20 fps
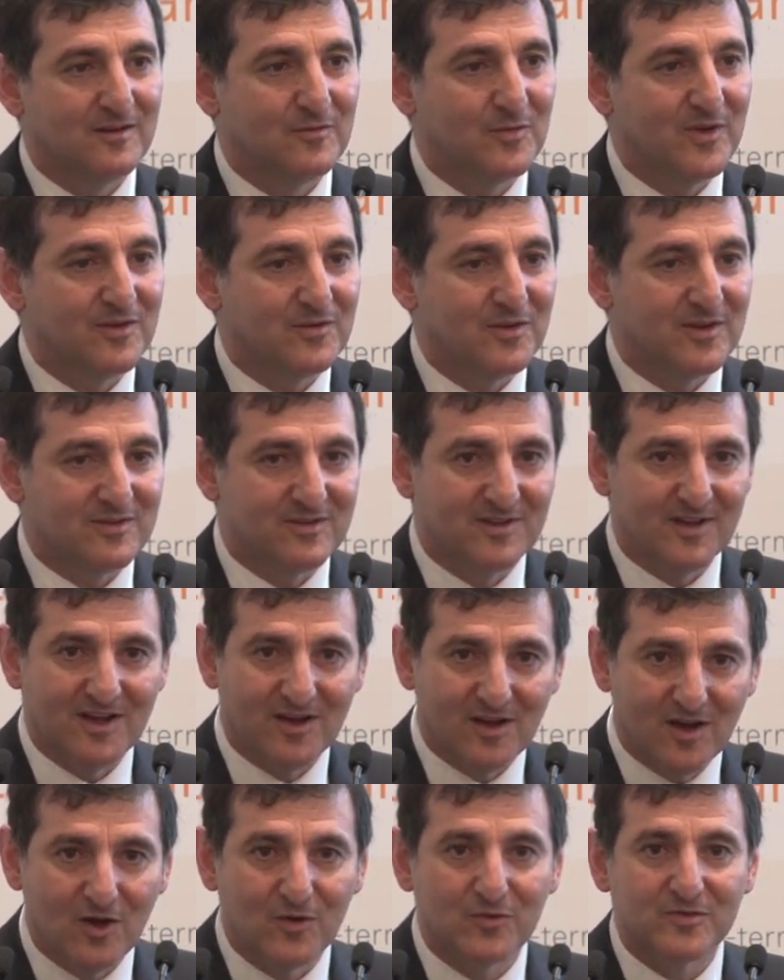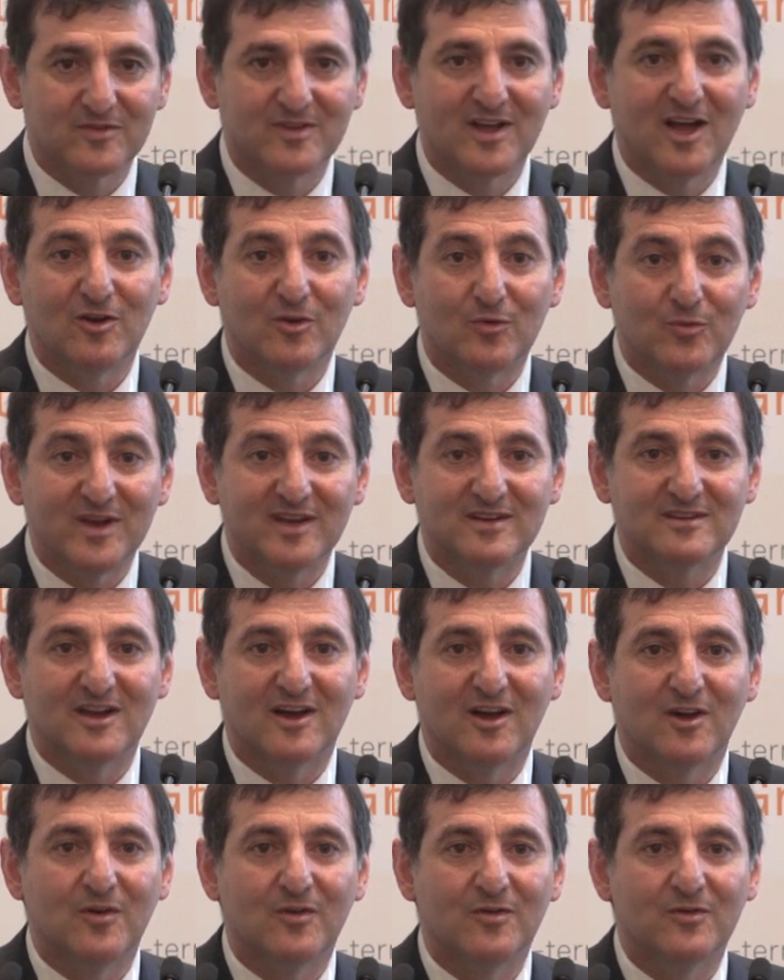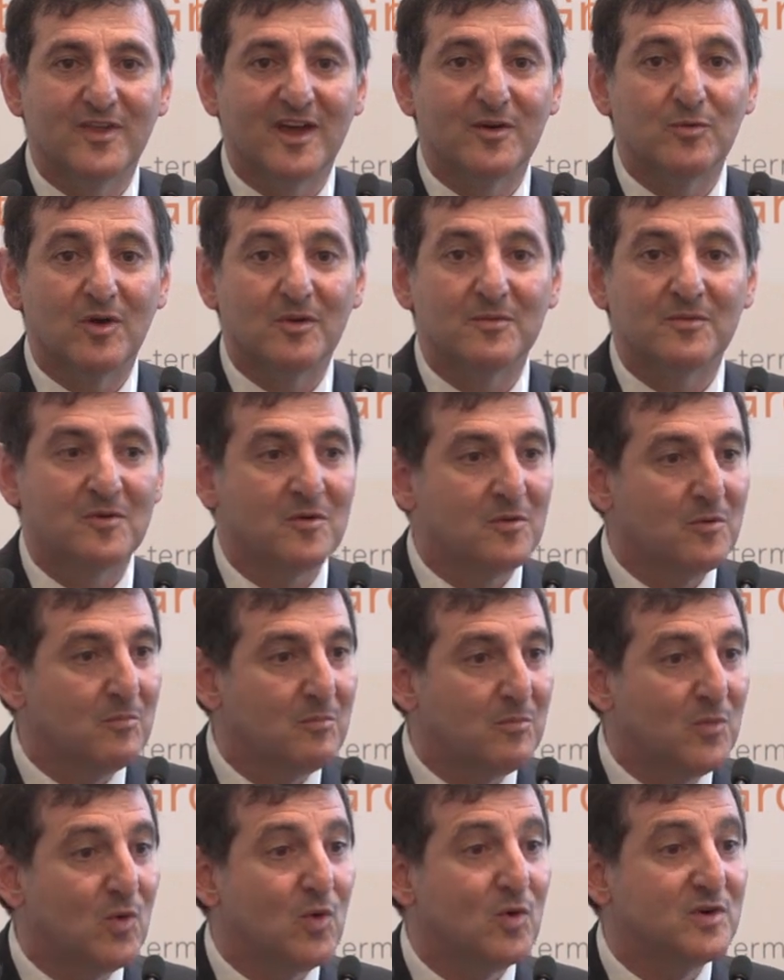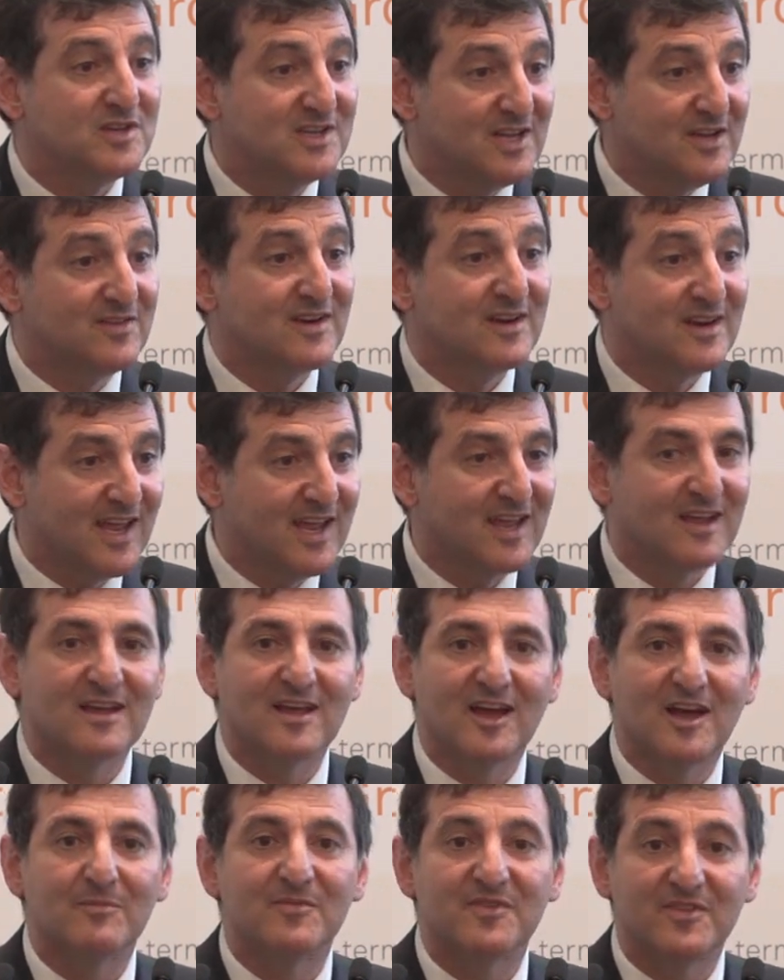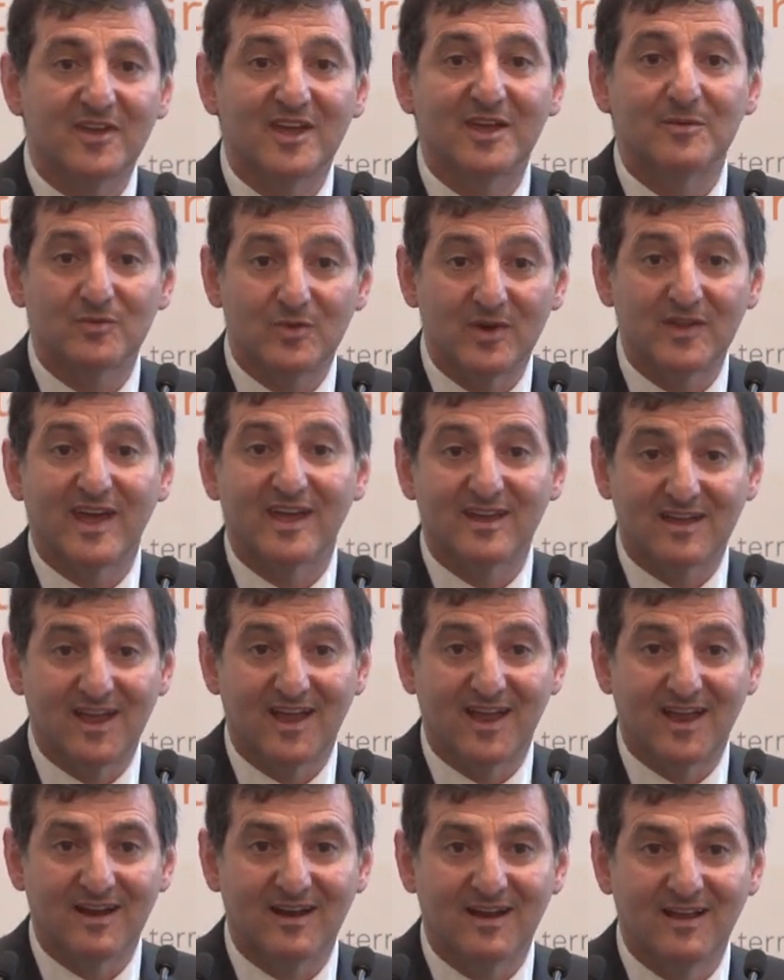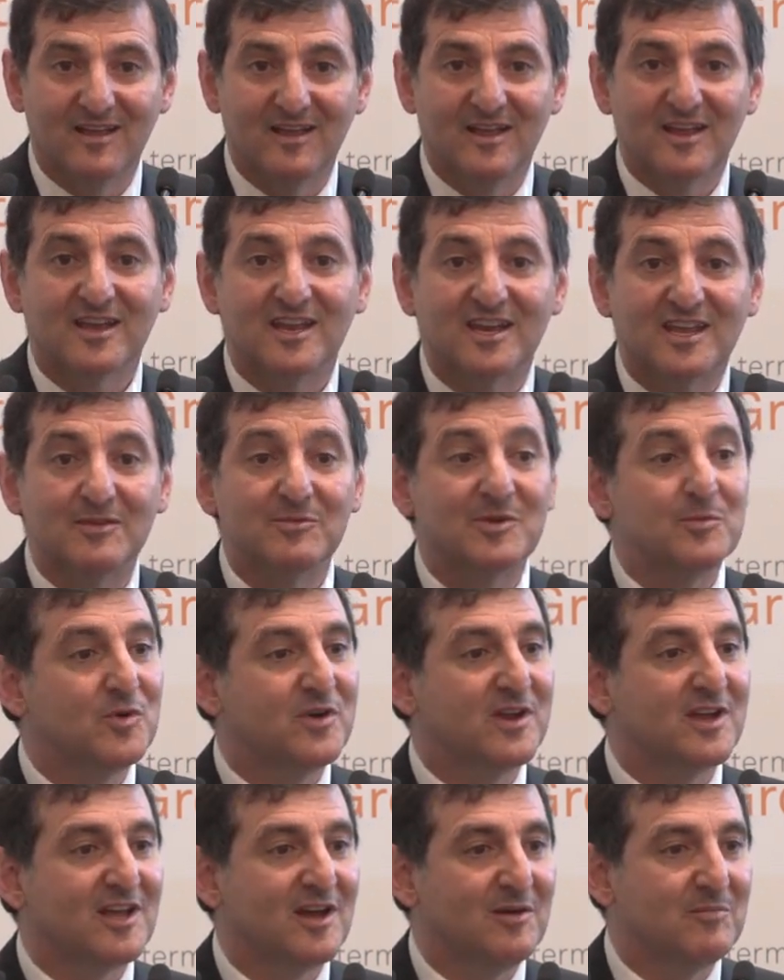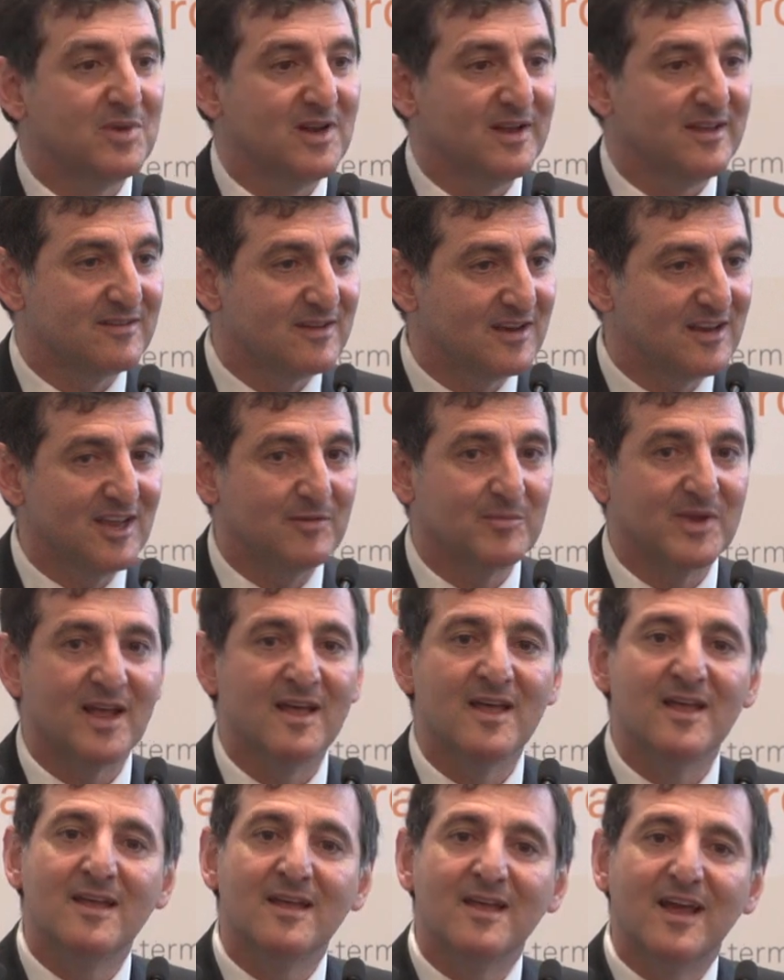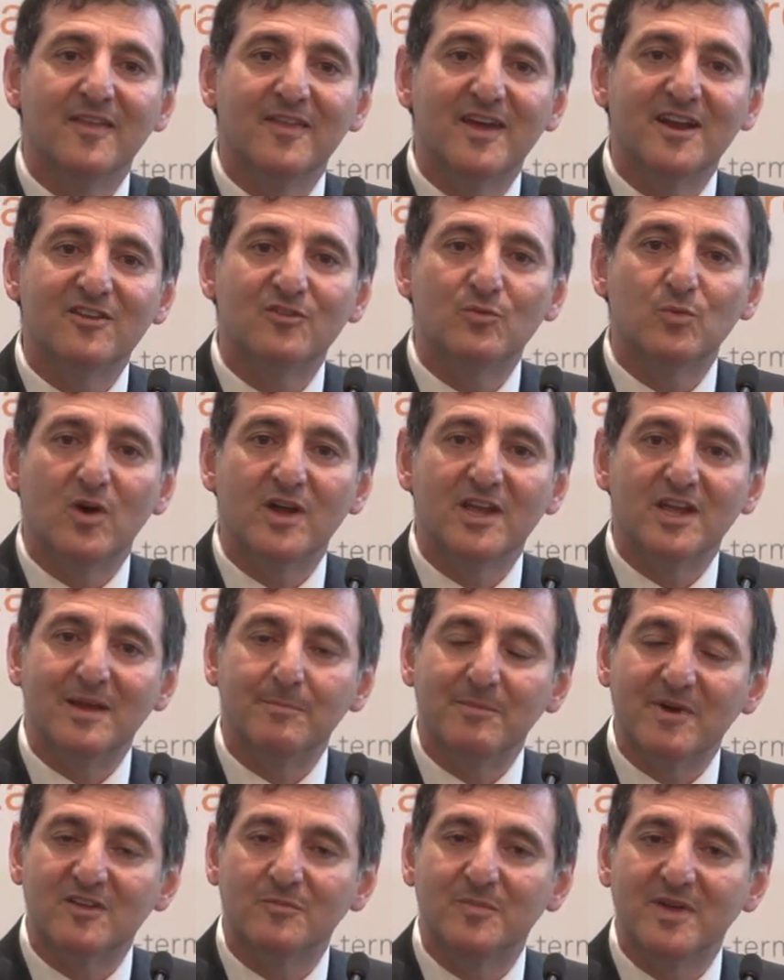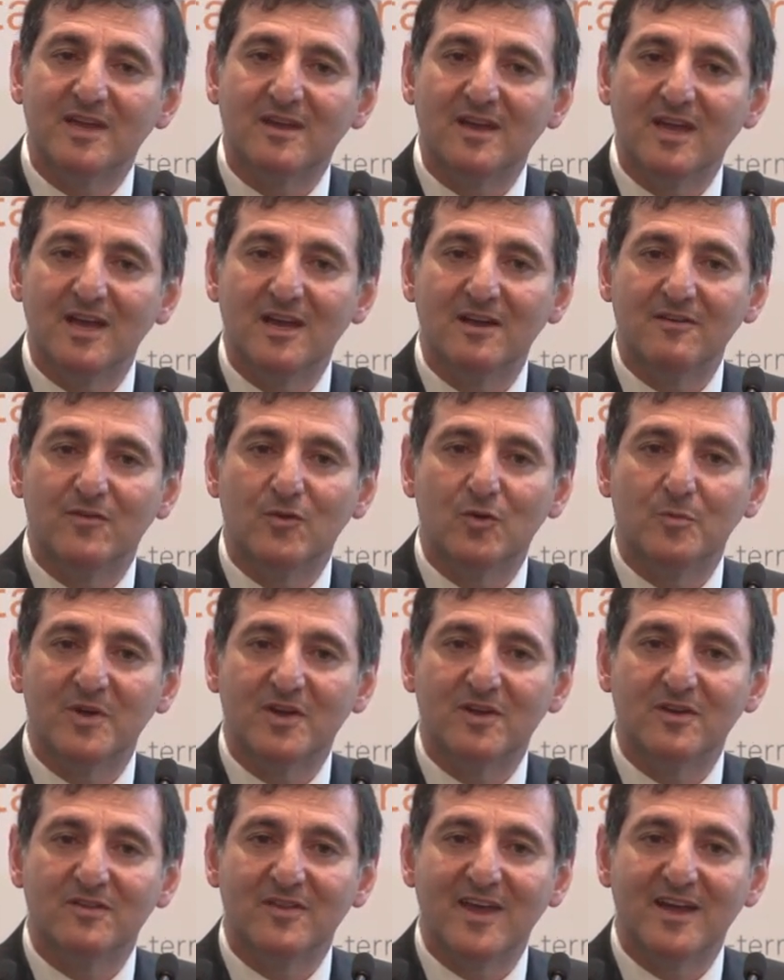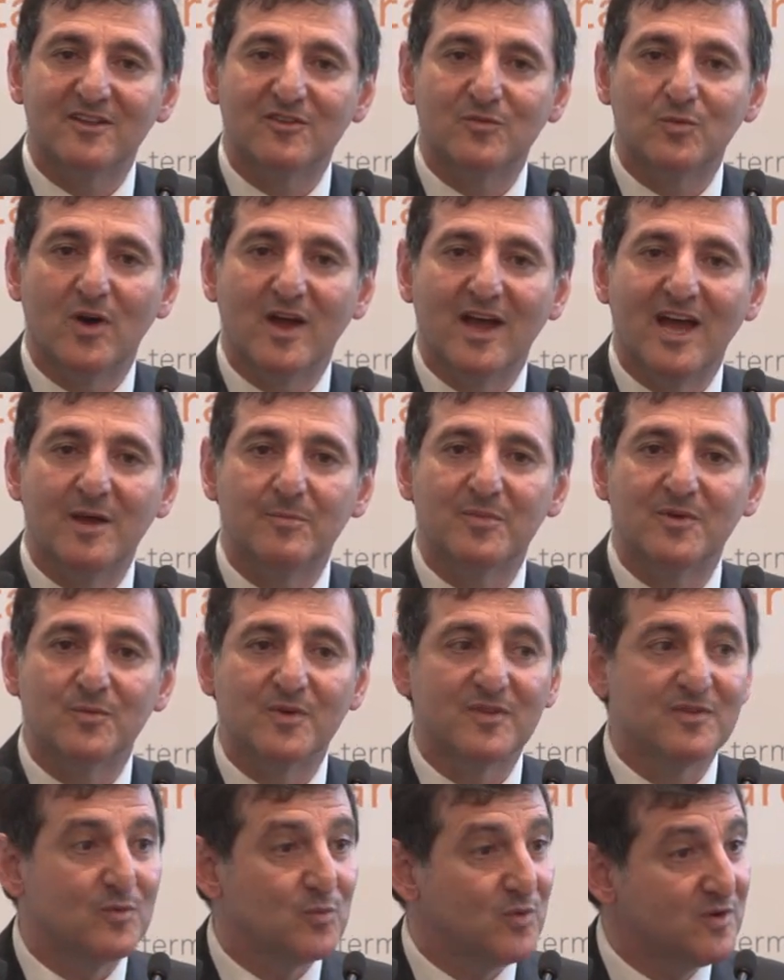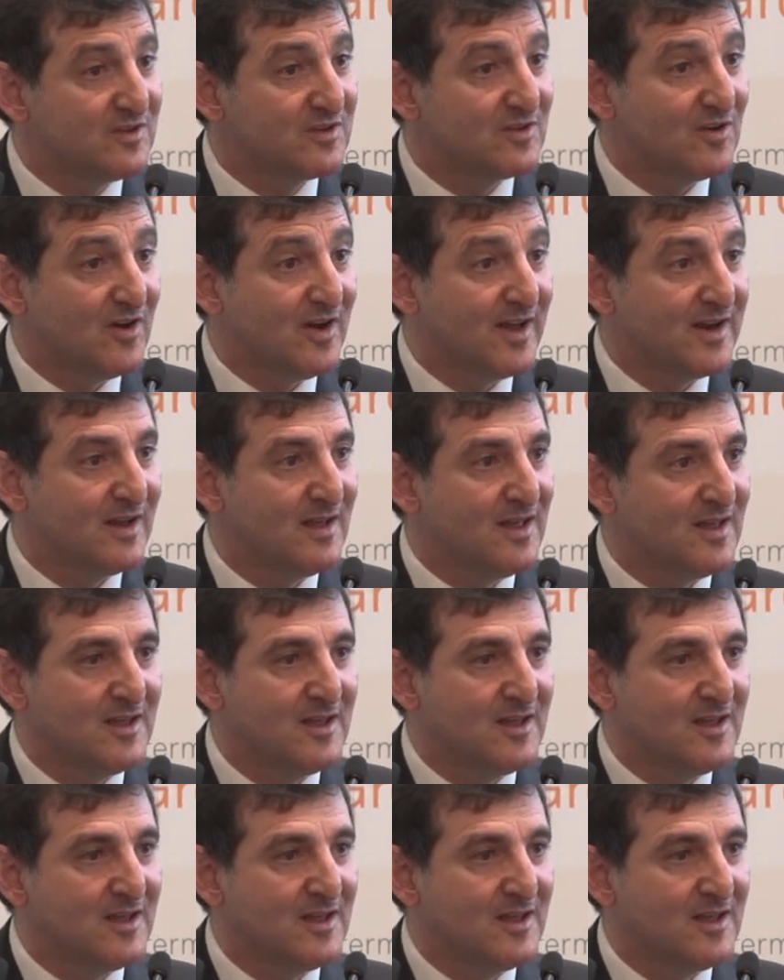whether it's a wholesale or retail, they want more dividend income themes where they can. Can you give me more income, please? Can you give me? And that is why you must be careful, because that is what happened with the Woodside.